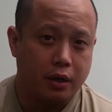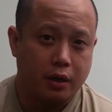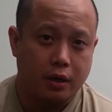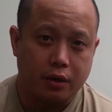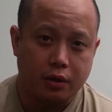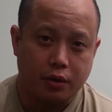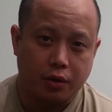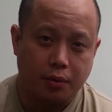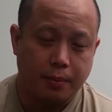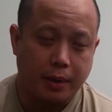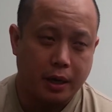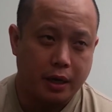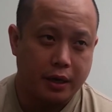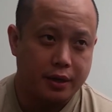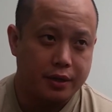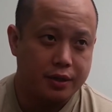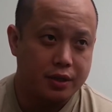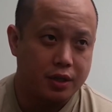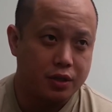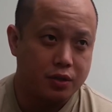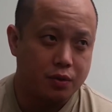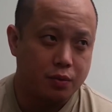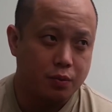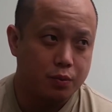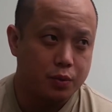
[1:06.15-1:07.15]
all your body
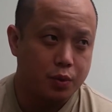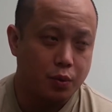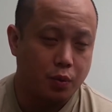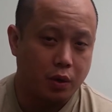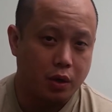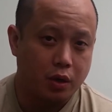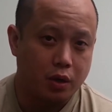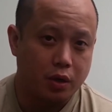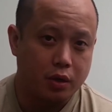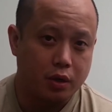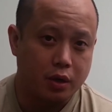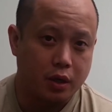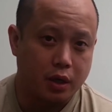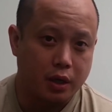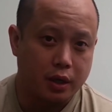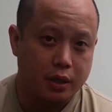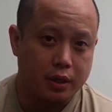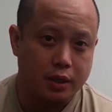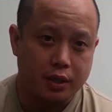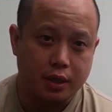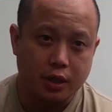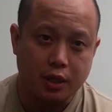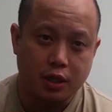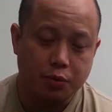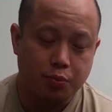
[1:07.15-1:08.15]
systems work,
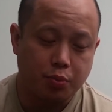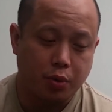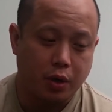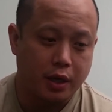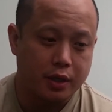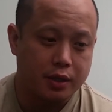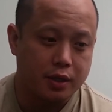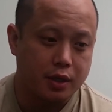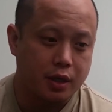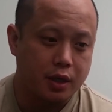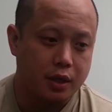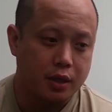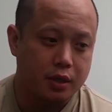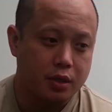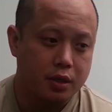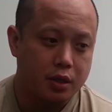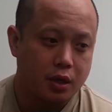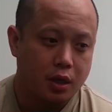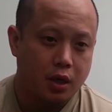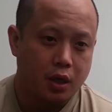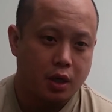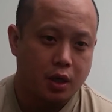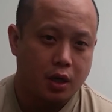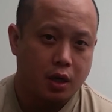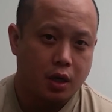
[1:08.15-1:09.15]
disease process.